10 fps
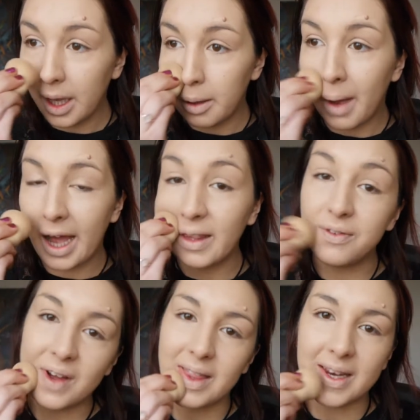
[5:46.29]
And
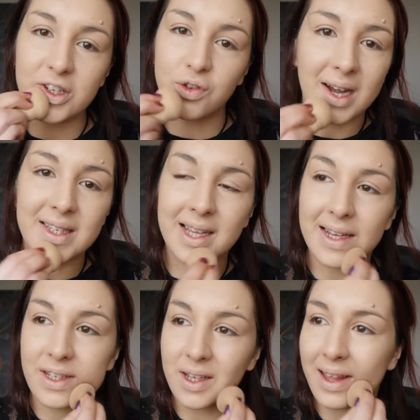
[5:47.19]
the fact that it's dry
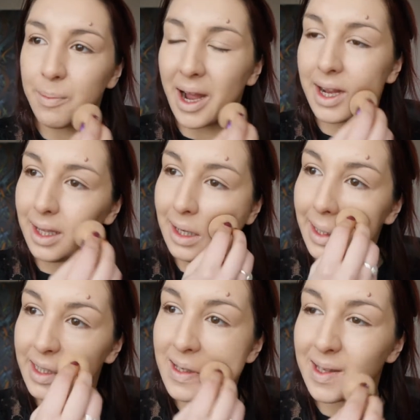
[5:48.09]
skin, so like the back of your
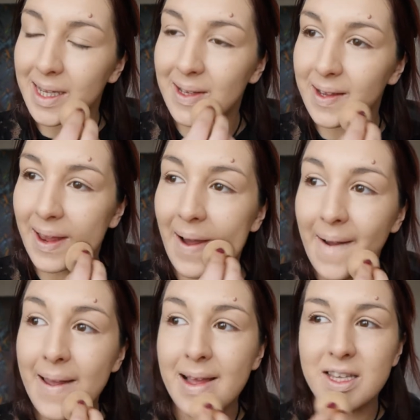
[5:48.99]
legs and things like
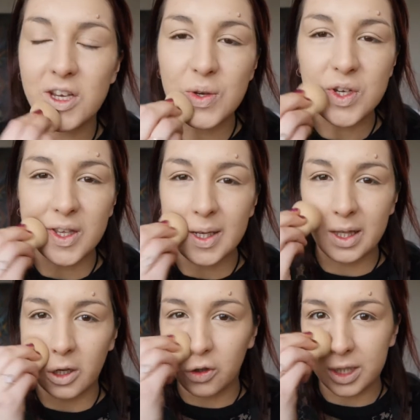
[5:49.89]
that. So usually
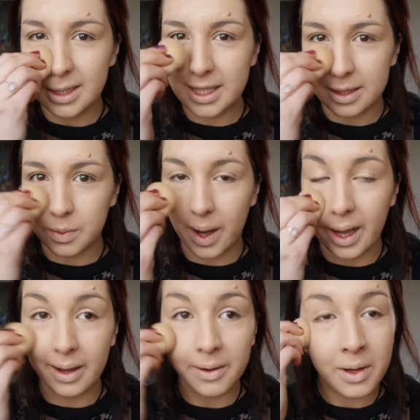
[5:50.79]
in the creases
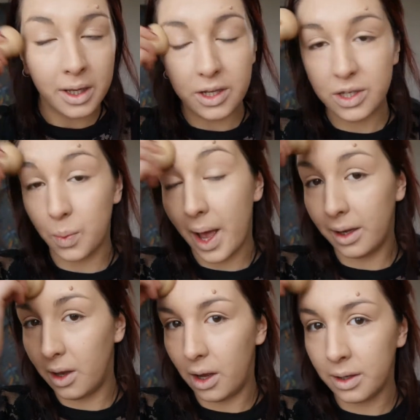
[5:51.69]
where you sweat
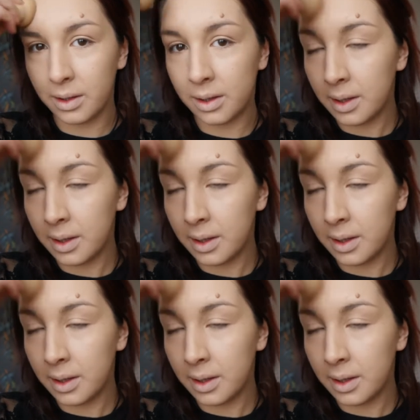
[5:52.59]
a lot.